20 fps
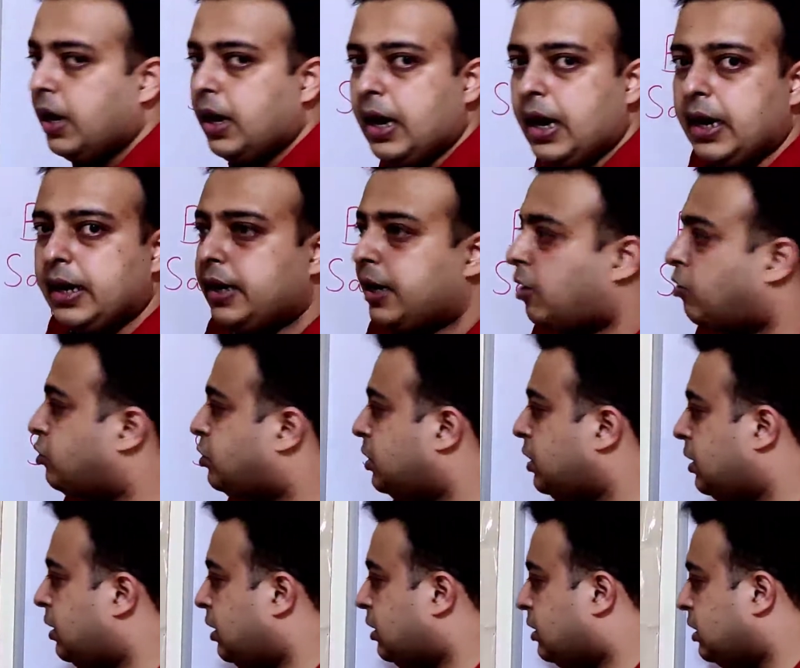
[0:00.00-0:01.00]
and now
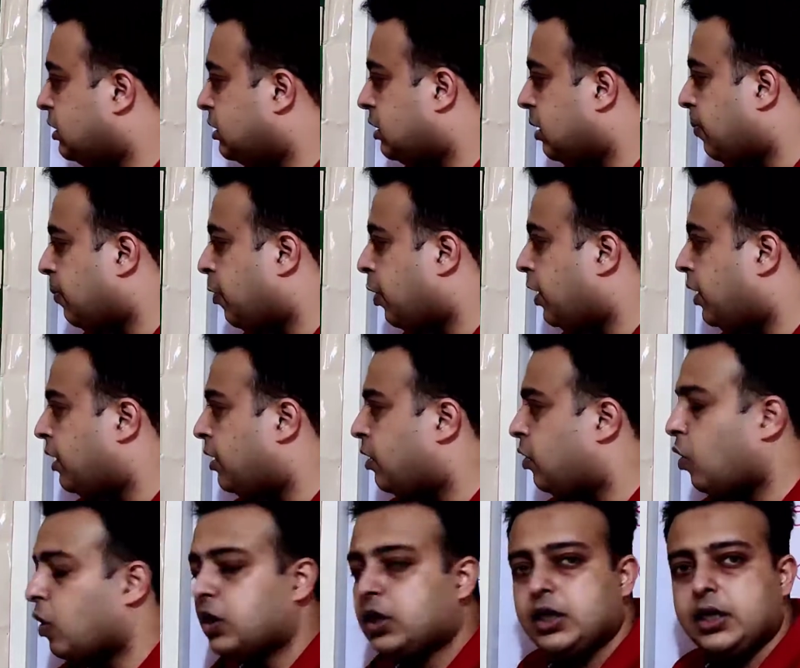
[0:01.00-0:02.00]
see, this is the point.
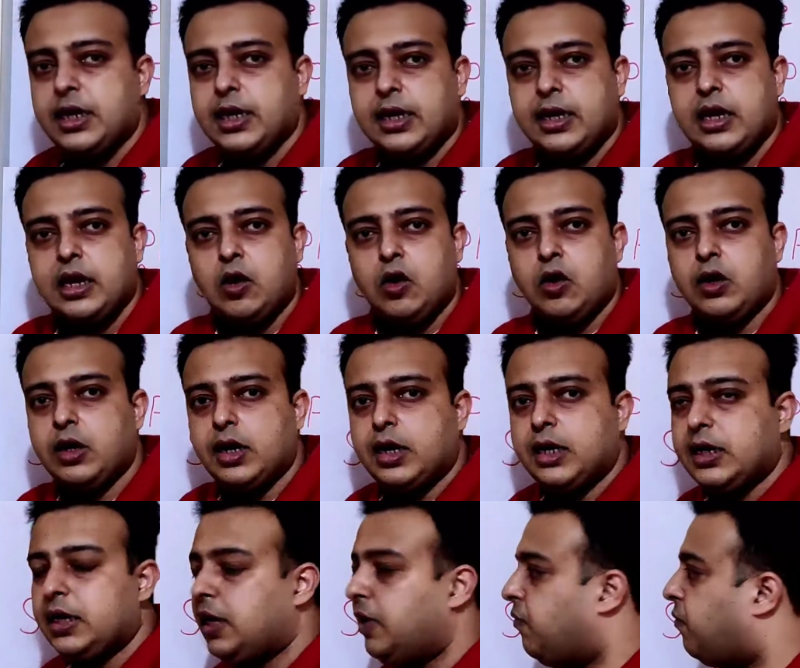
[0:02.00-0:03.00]
Not taking on
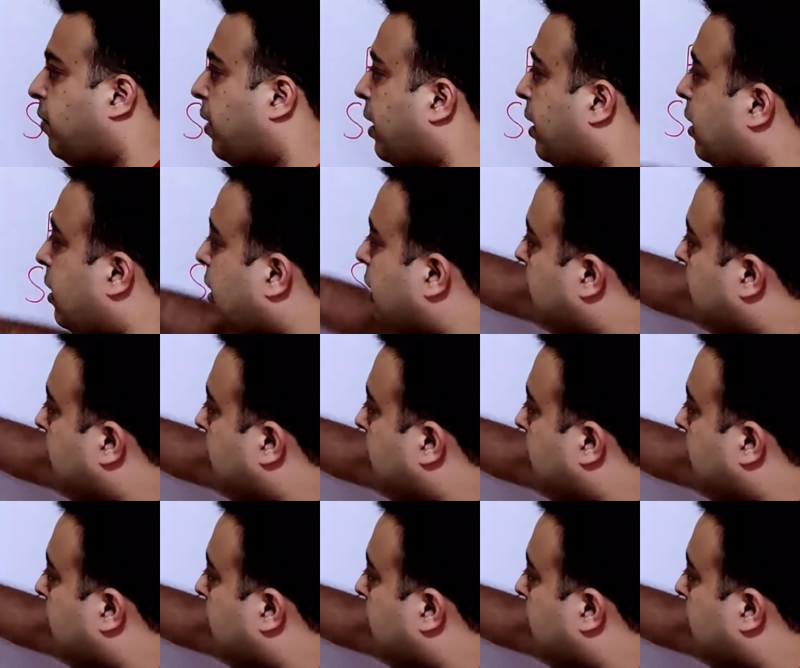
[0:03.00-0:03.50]
nd5